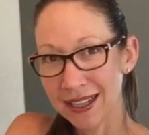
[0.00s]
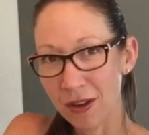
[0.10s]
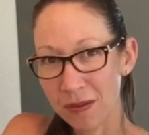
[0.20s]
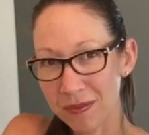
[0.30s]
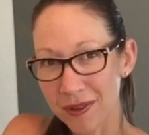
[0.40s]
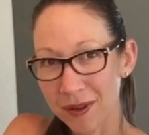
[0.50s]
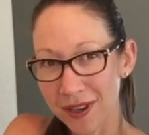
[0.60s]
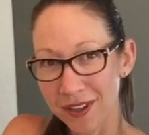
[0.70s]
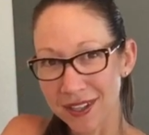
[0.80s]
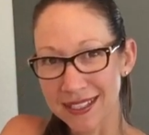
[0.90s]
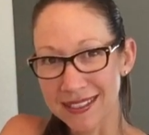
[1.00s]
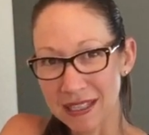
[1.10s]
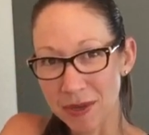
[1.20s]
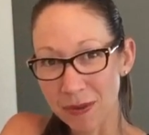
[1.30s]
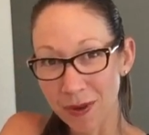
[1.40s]
Oh, there we go. You can
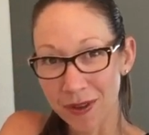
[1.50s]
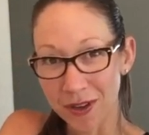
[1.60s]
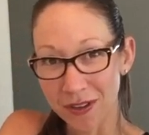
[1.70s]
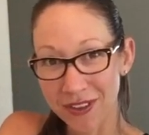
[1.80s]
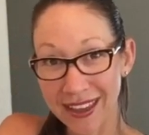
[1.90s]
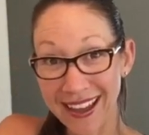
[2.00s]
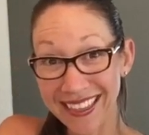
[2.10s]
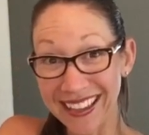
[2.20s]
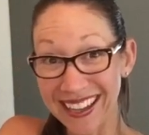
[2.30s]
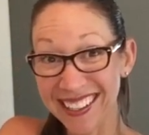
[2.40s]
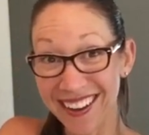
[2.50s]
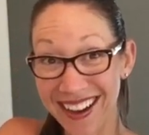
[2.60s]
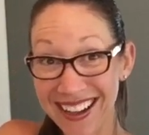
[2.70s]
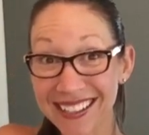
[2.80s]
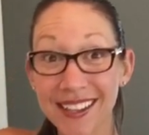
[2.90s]
see me rolling over that
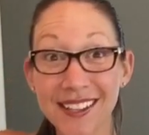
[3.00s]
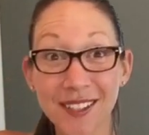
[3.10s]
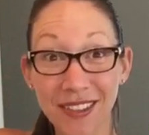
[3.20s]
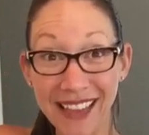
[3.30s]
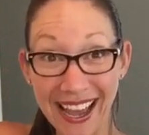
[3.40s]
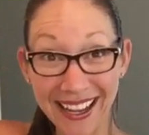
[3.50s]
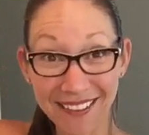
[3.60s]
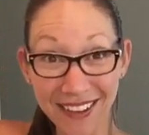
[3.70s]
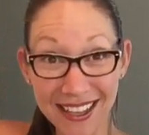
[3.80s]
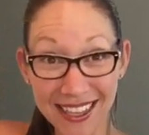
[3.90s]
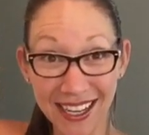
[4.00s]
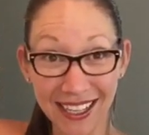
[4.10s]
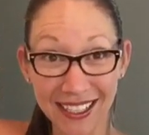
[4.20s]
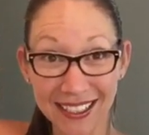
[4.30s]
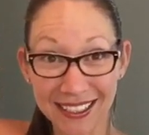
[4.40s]
knot. So that right
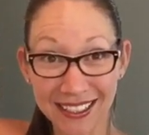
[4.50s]
there,